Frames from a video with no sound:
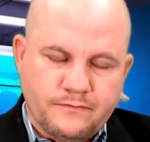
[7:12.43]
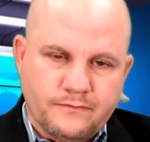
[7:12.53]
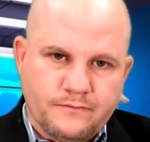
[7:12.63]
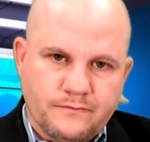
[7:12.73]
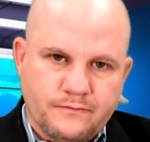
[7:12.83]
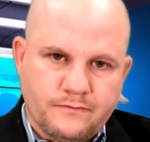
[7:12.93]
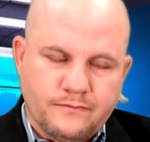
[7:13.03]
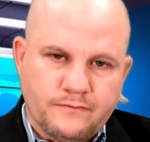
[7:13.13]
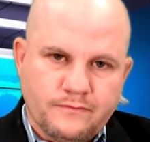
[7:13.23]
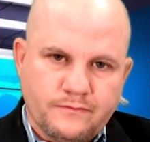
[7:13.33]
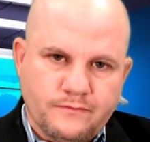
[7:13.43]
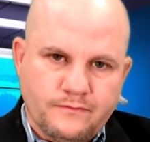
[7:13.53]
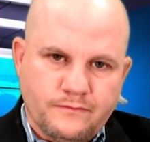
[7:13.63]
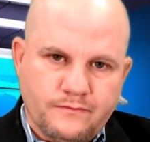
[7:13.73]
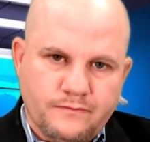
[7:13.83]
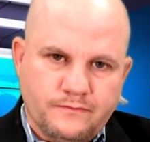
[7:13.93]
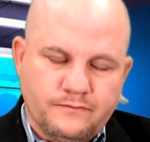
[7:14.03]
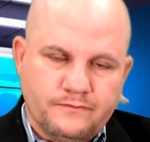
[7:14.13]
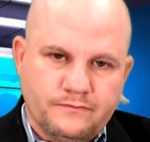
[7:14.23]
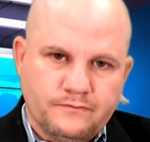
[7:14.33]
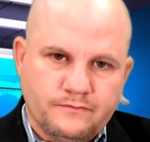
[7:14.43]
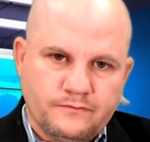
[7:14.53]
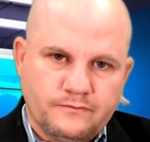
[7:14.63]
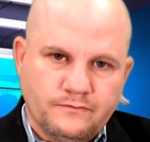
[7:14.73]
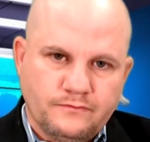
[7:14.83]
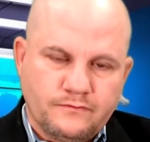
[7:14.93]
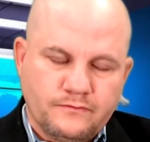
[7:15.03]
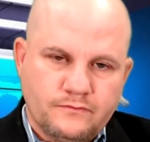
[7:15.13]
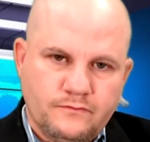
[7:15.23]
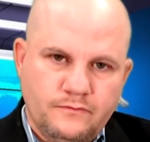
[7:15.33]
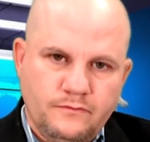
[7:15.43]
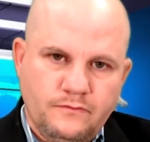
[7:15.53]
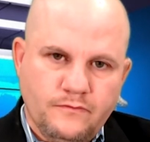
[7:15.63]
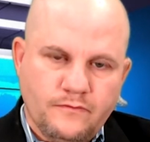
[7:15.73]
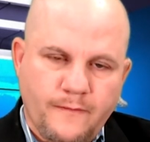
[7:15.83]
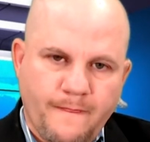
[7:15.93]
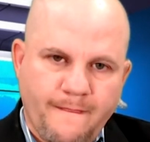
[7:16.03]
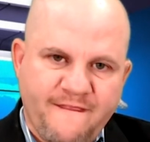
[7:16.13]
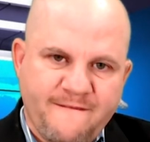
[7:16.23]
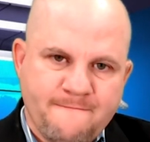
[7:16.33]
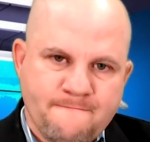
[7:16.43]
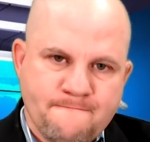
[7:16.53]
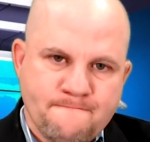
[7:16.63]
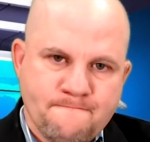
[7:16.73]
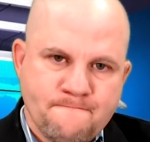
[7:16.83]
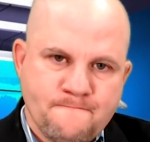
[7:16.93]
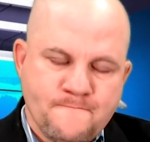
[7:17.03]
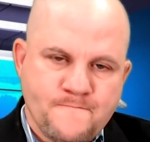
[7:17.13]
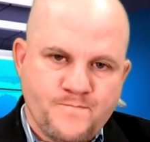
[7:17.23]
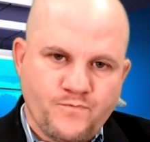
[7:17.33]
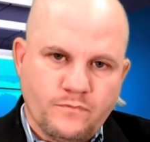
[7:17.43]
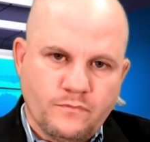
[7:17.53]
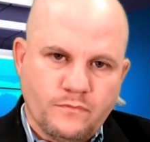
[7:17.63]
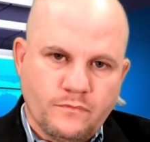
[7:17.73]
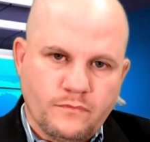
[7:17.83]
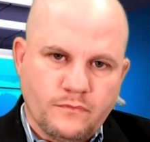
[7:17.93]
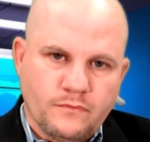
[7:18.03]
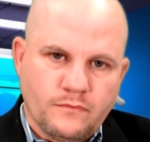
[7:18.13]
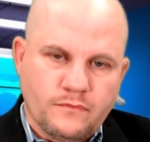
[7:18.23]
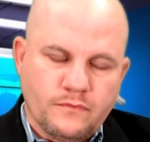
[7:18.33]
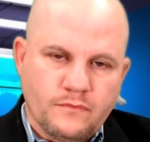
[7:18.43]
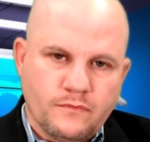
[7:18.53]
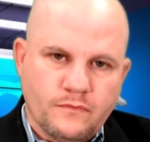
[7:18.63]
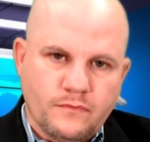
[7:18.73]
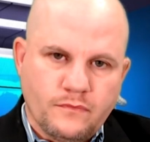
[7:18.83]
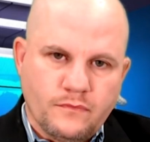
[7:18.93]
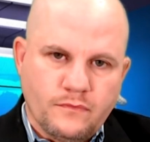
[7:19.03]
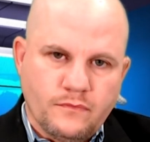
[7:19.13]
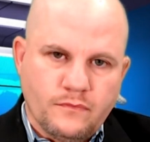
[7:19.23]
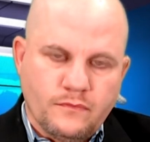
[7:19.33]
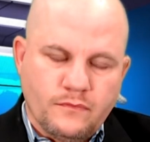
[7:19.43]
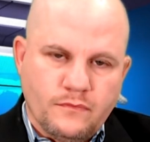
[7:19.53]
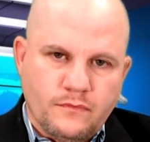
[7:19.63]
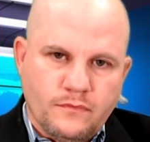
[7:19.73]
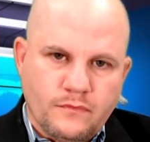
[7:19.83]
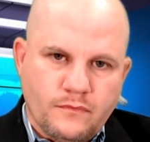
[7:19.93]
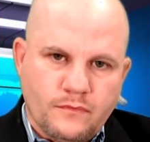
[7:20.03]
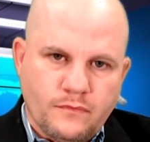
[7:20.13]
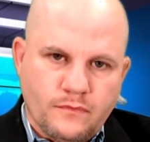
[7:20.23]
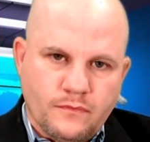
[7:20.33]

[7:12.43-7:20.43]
This person isn't speaking.